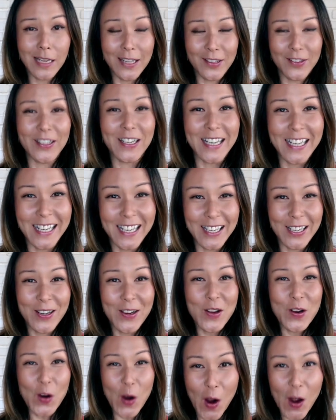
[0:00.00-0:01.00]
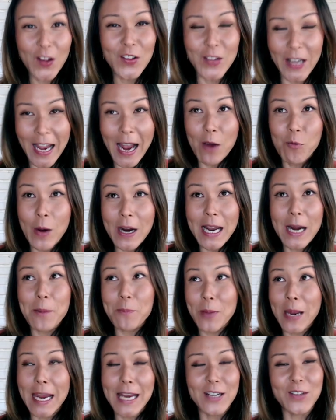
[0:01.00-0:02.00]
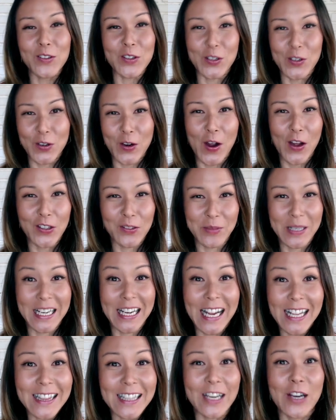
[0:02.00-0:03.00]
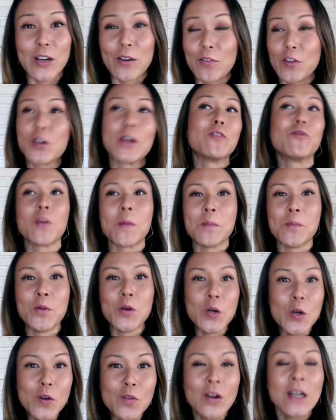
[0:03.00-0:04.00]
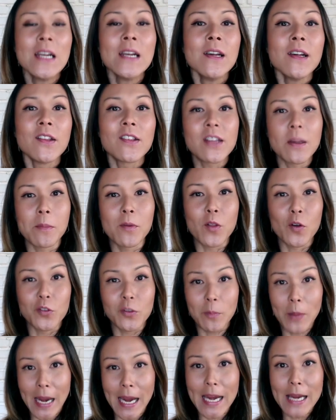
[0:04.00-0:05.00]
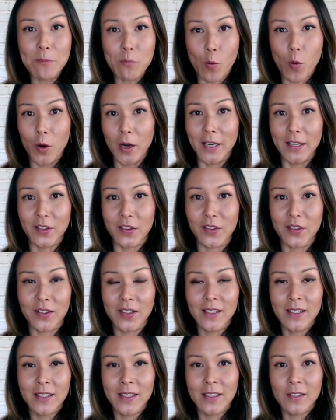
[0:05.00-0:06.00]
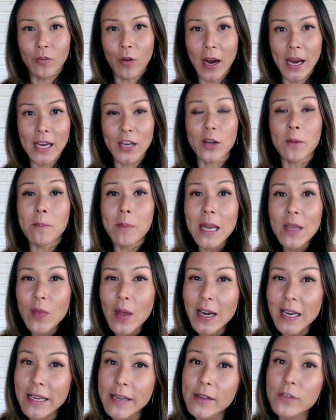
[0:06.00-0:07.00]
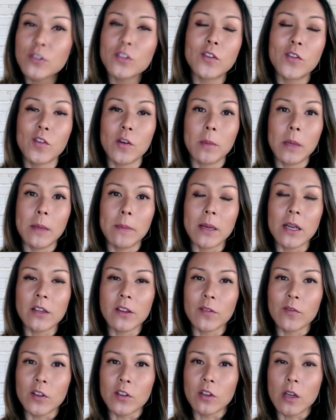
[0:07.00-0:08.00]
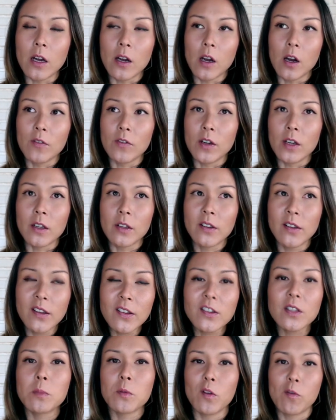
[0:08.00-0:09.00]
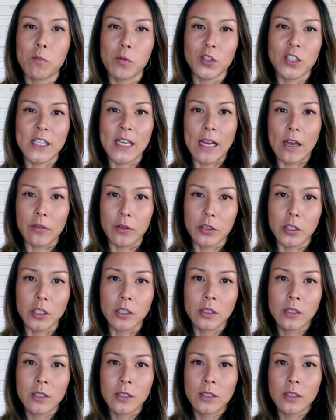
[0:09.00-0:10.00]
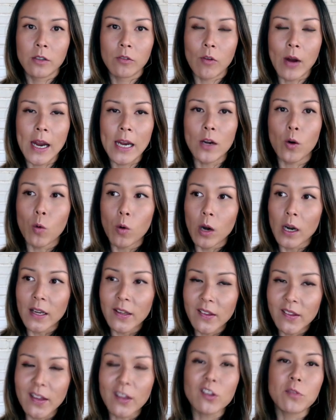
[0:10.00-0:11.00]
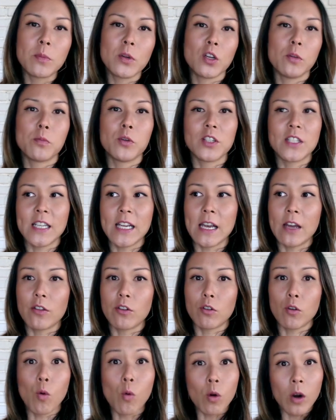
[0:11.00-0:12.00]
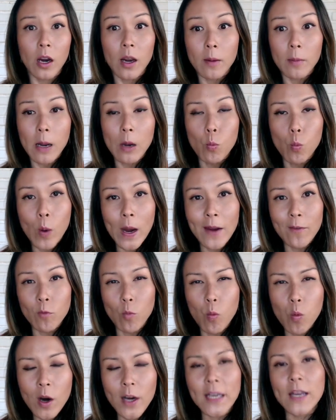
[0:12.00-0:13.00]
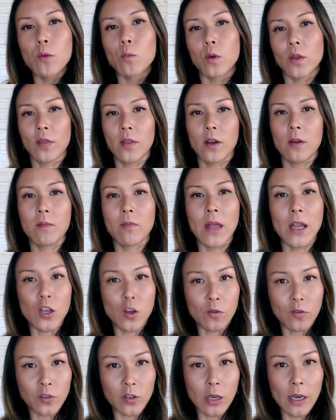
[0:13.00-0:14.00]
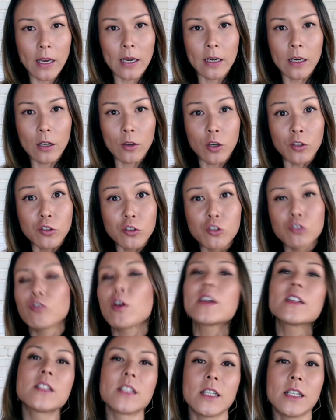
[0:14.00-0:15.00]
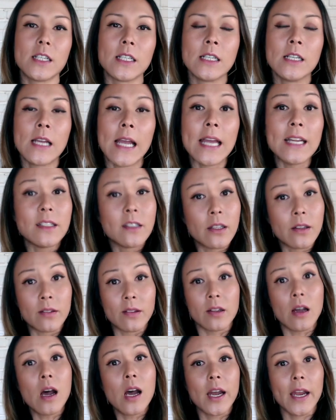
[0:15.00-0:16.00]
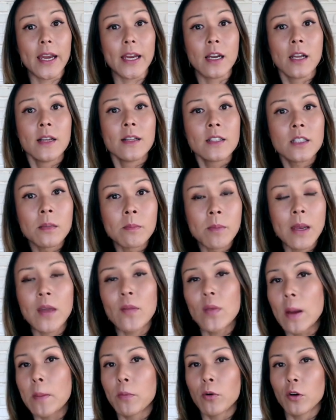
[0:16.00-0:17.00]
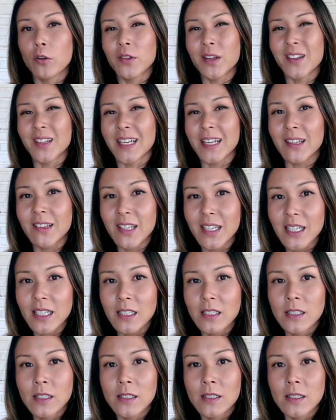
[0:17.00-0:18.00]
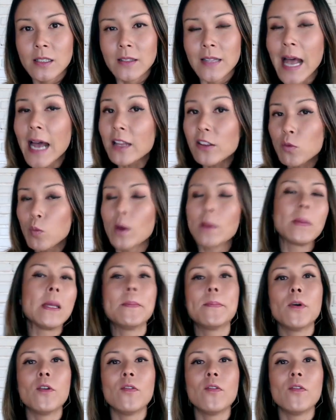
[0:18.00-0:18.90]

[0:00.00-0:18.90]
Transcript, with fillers: is it gonna cause, like what kind of pain is it gonna cost me to get there? And if you can remove some of those pain points, right? You can make that easier for me because of a, uh, of a system you've put together, right? Or an assessment you put together or a, a way of working with them that you've constructed and designed to make that process easy that's what people